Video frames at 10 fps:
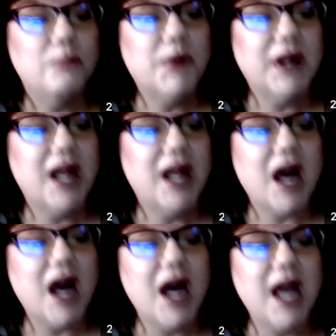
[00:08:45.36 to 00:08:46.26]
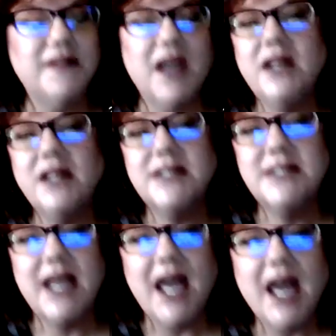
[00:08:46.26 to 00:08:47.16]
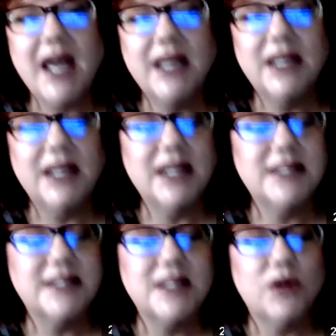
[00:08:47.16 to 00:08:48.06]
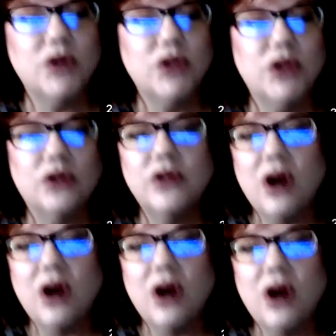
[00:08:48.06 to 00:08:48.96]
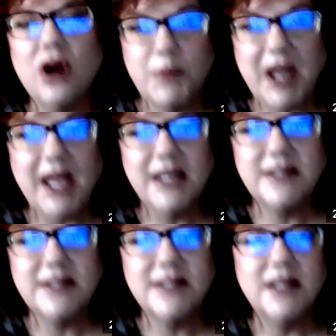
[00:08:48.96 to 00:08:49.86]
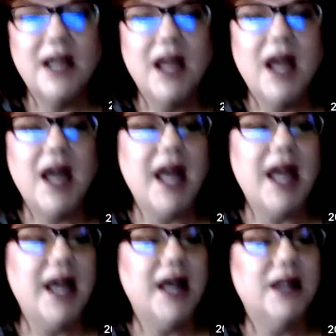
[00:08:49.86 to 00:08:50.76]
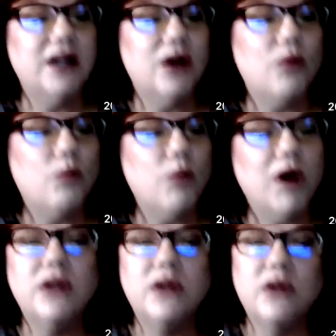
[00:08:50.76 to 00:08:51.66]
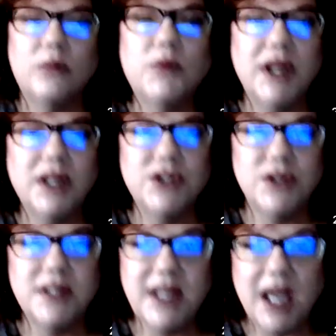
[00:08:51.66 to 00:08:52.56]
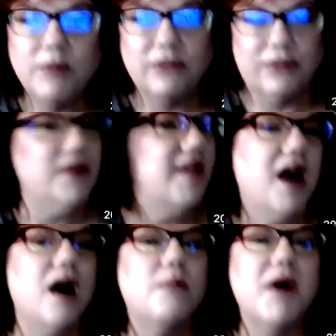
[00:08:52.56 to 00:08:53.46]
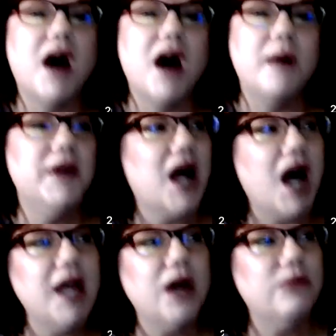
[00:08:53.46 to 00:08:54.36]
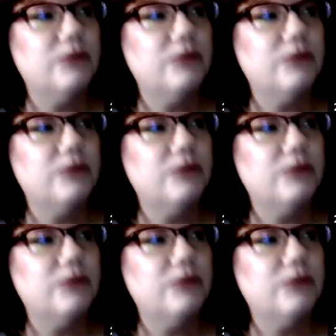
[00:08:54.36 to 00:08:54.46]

But at the end of the day, it's your knowledge base and what you're bringing to the table for them. I mean, I